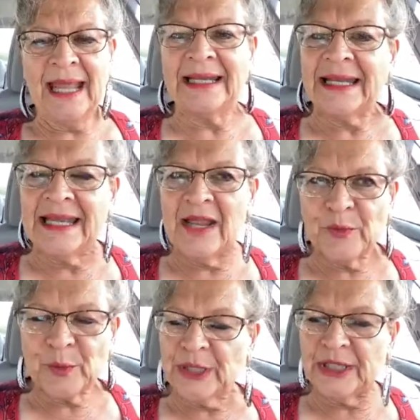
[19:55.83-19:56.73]
And I
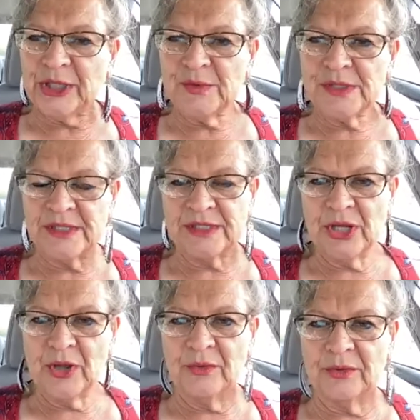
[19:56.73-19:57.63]
never really used the
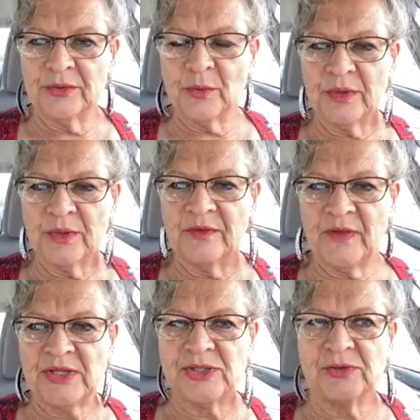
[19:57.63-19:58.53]
toner or the
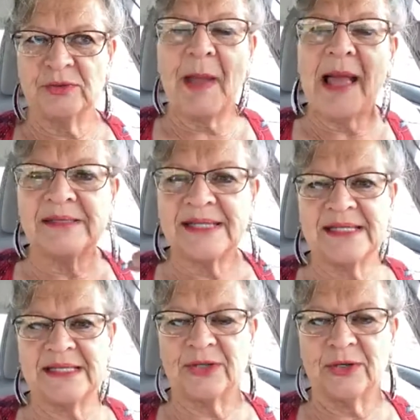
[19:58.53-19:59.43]
facial
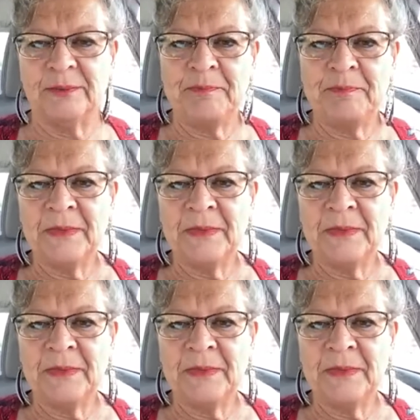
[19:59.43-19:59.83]
balancing serum